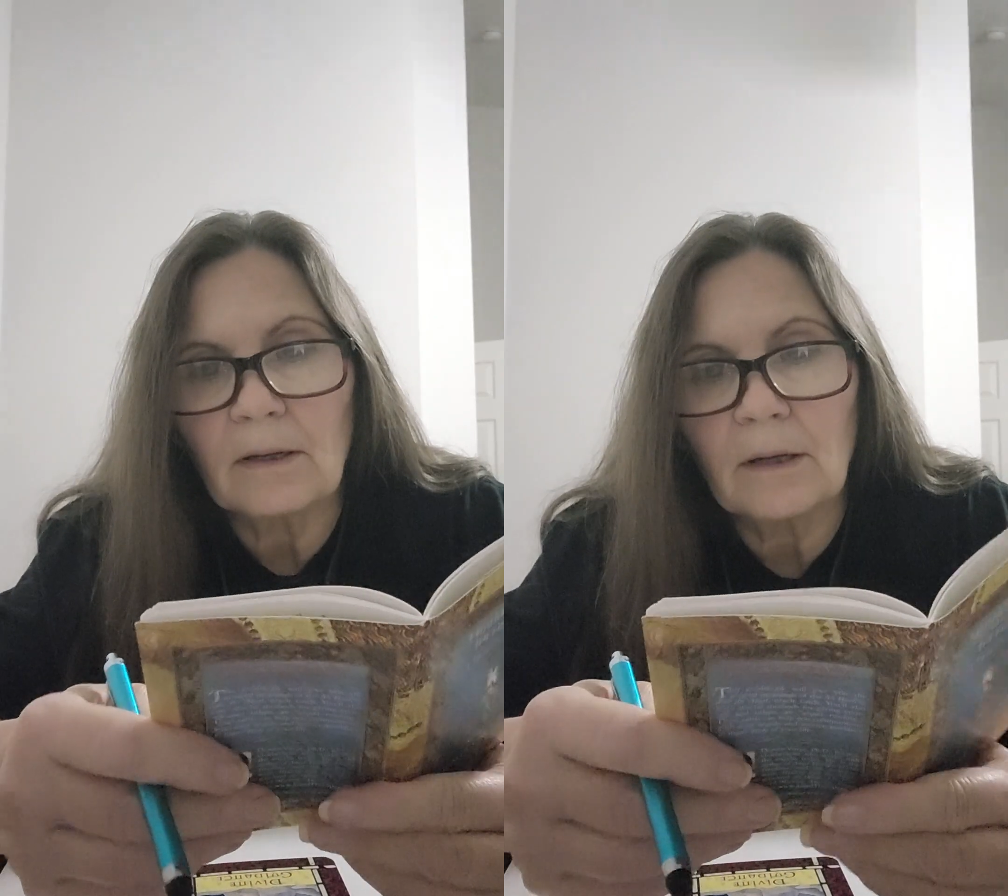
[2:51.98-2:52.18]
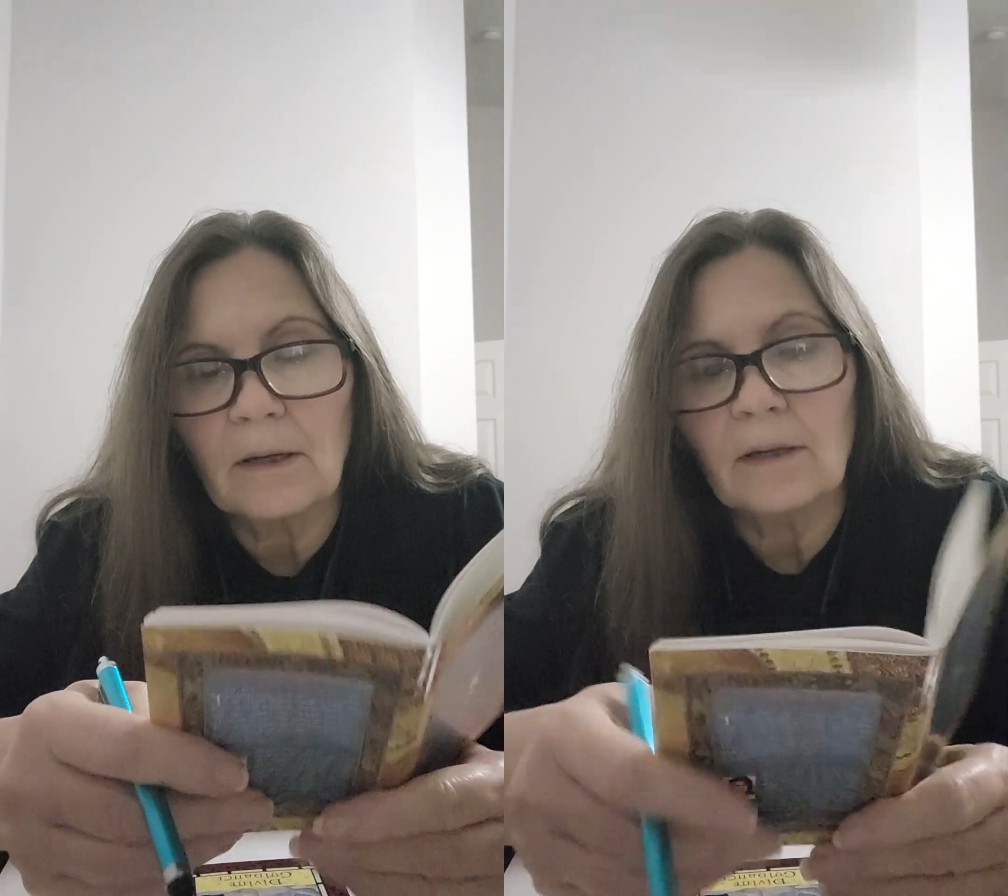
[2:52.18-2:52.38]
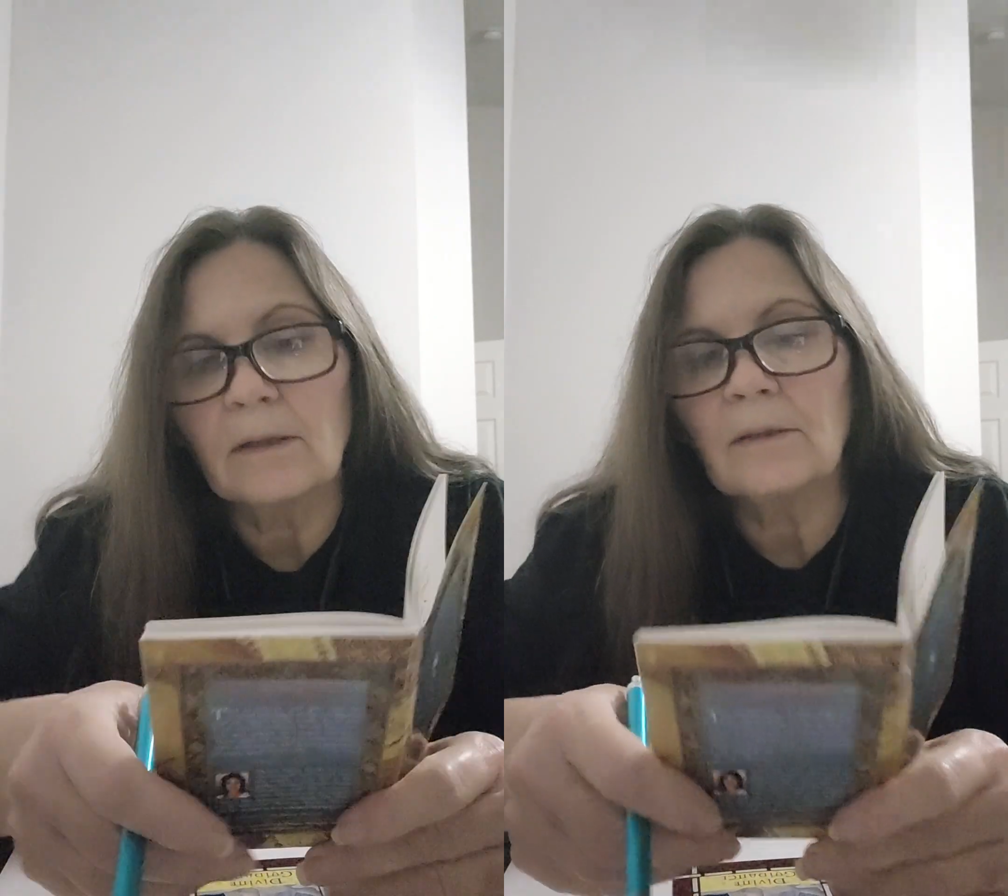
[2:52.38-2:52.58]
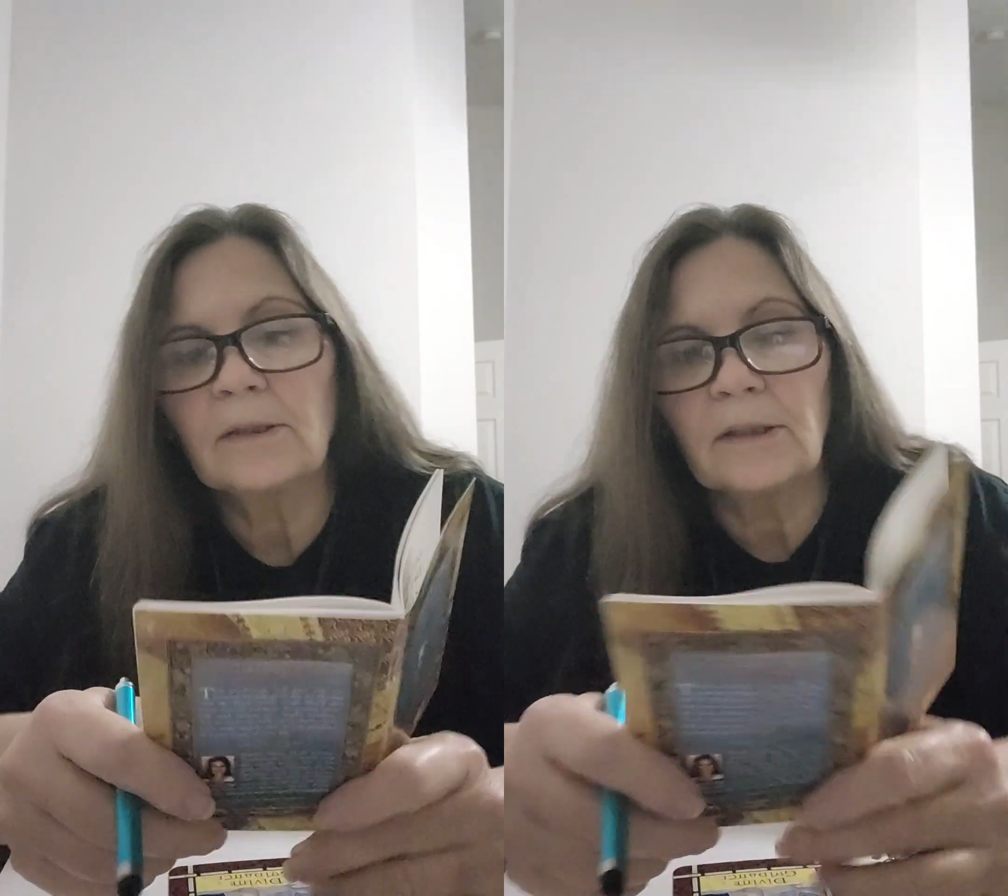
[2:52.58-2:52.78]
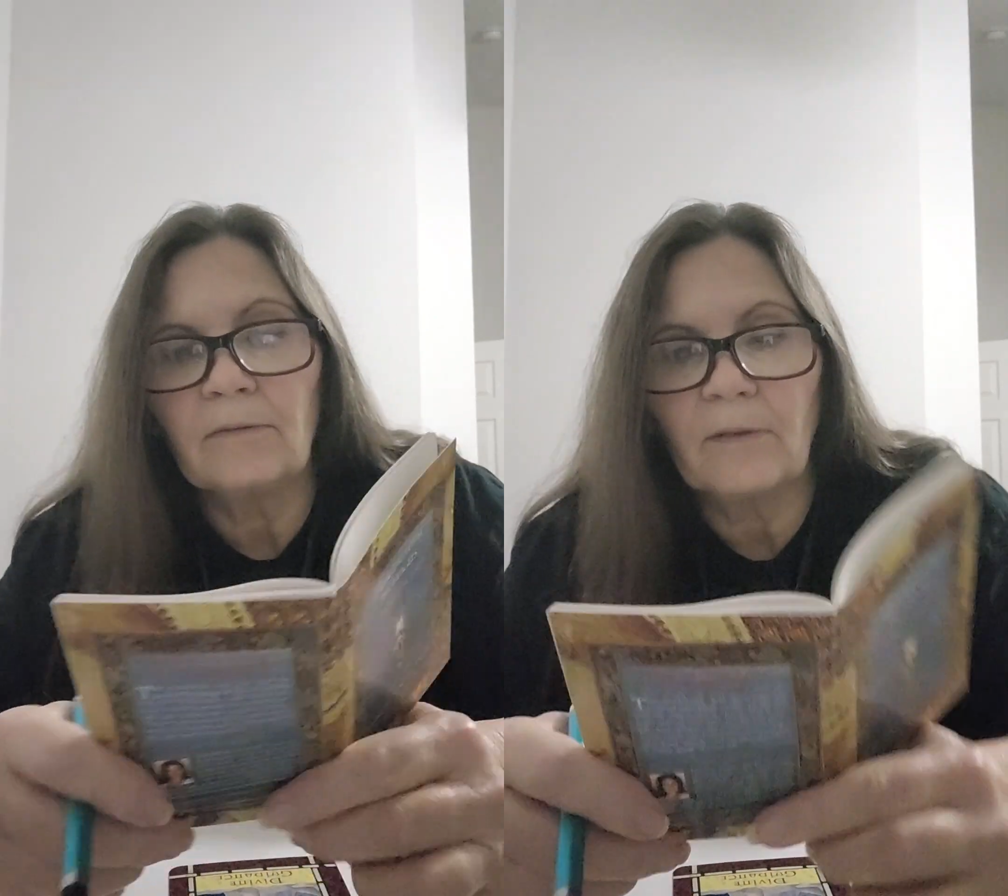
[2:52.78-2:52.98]
uh,
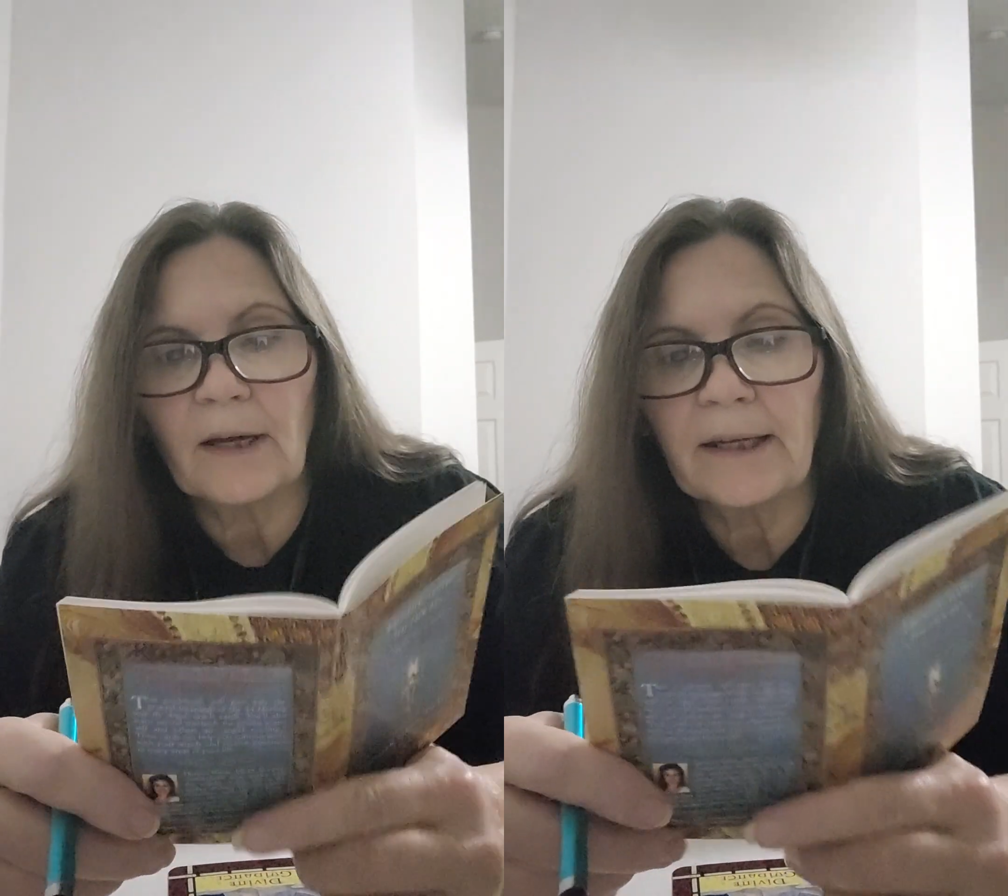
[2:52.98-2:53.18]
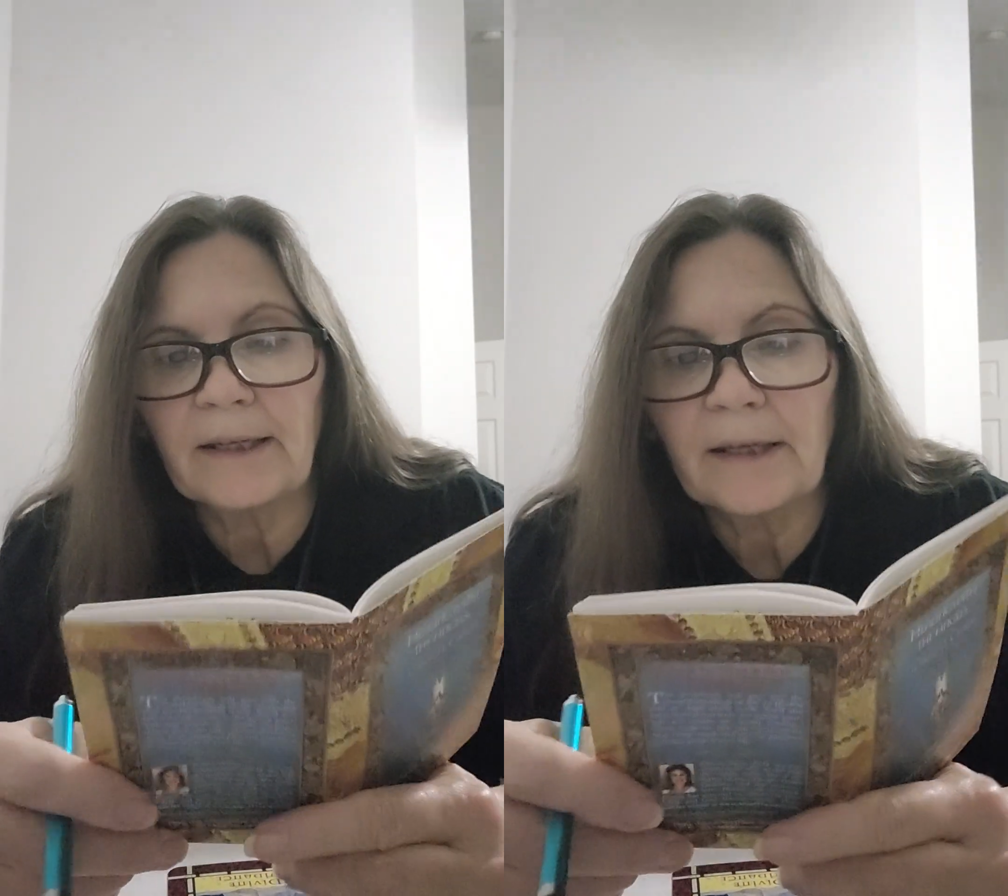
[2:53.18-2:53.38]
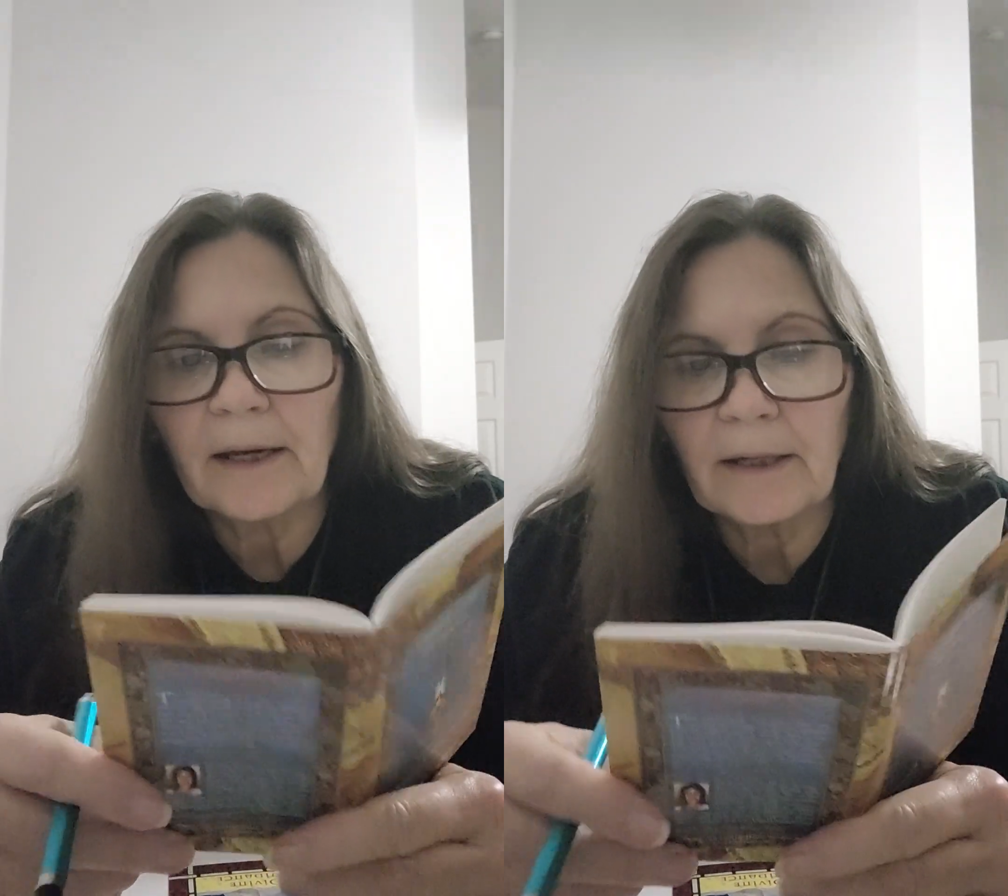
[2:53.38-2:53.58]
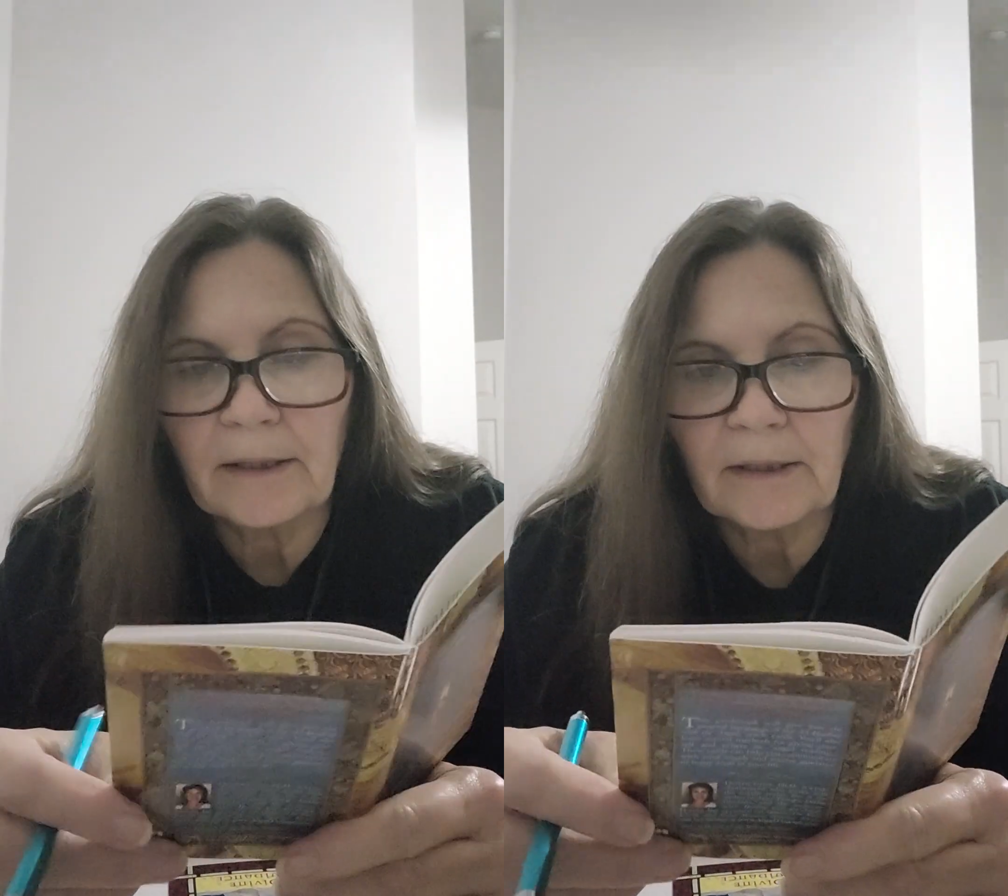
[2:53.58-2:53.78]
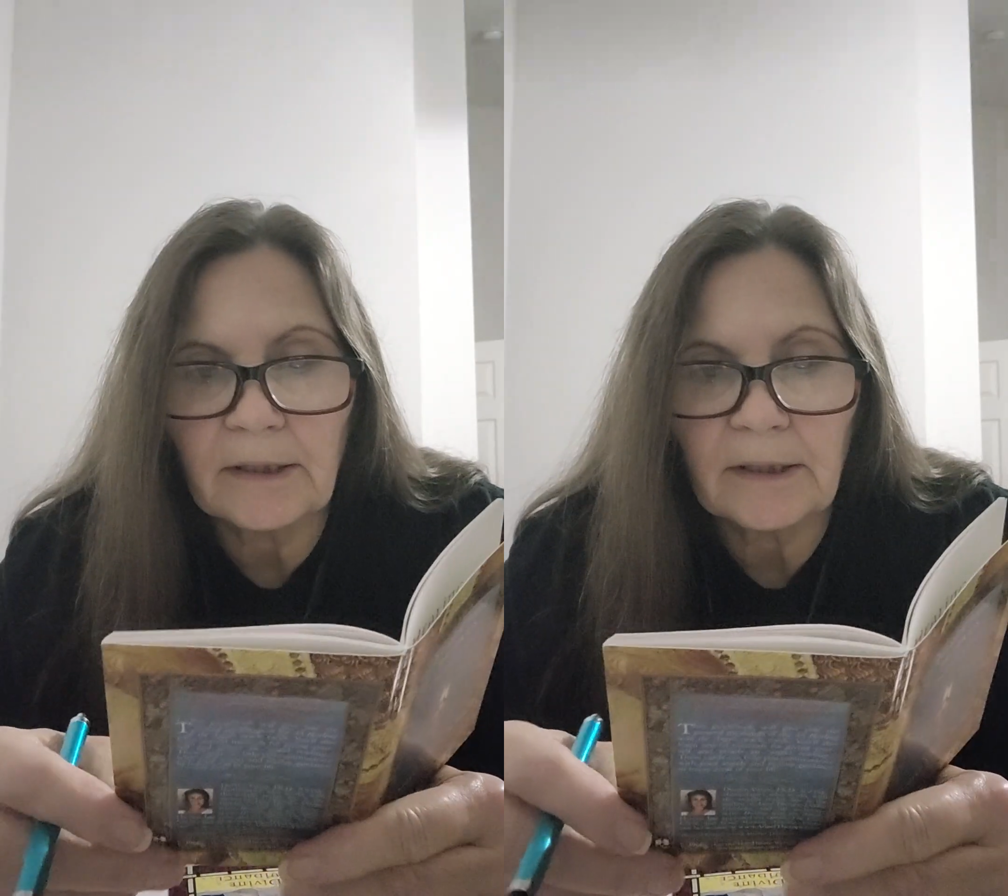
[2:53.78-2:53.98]
divine
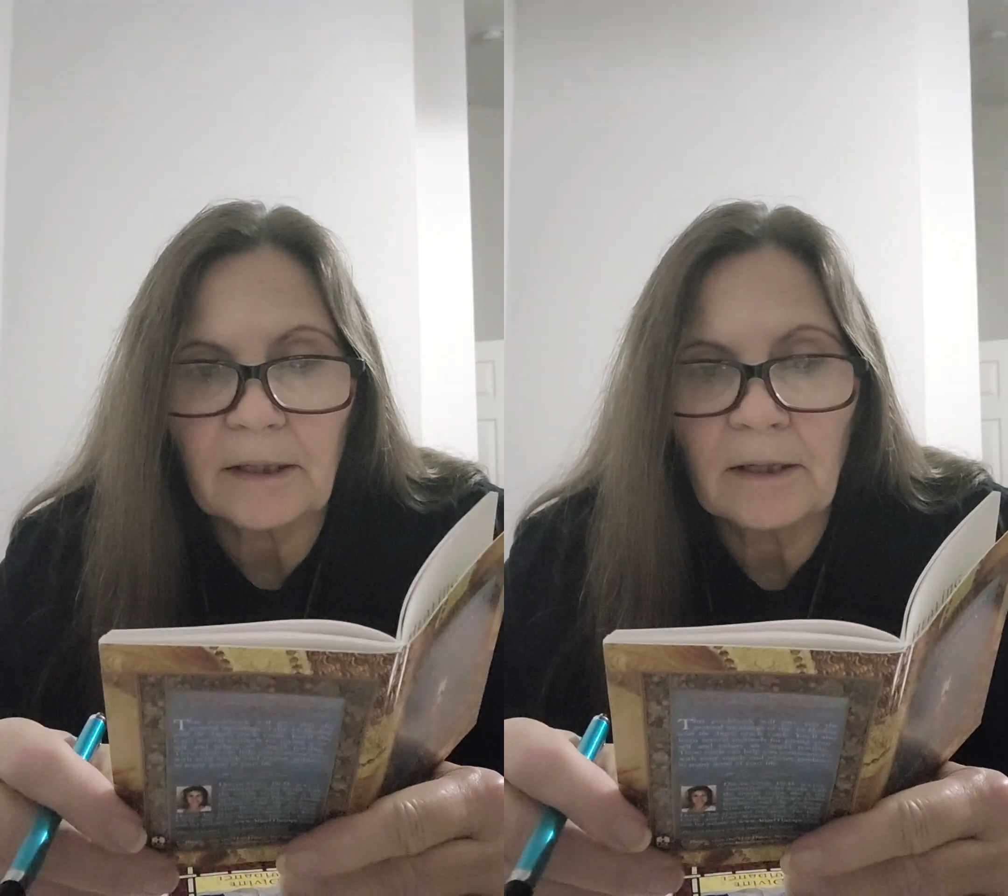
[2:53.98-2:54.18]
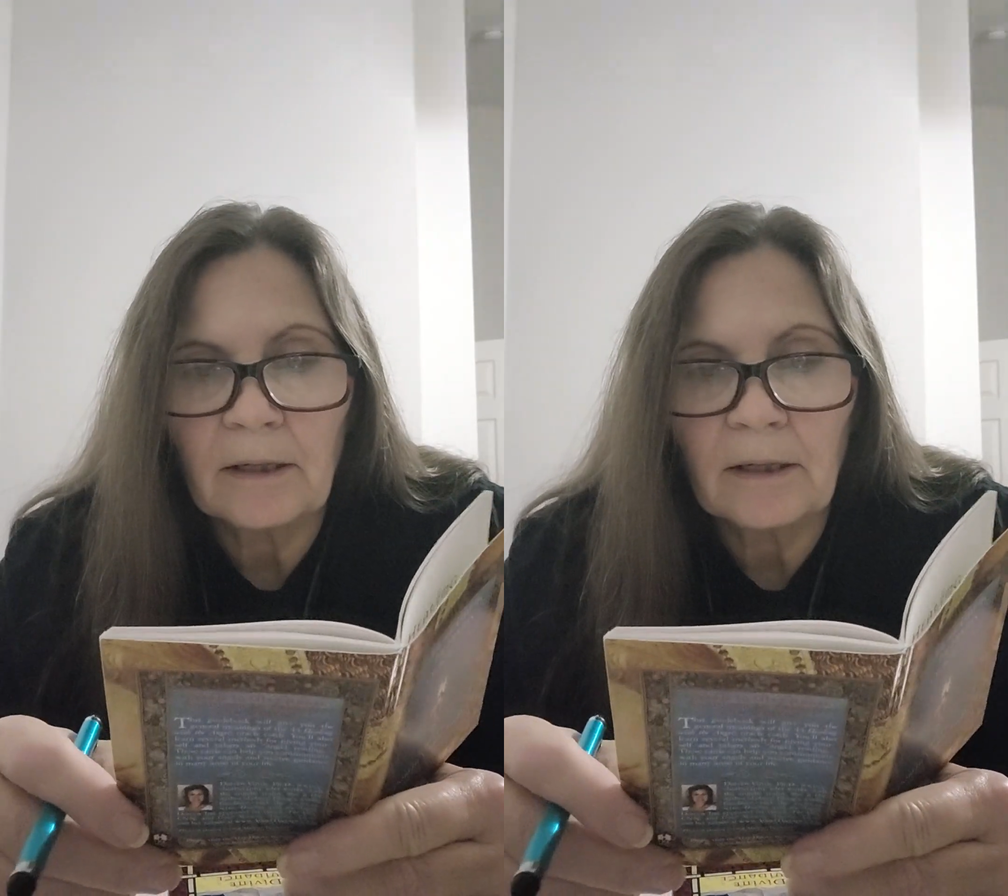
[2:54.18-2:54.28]
guidance.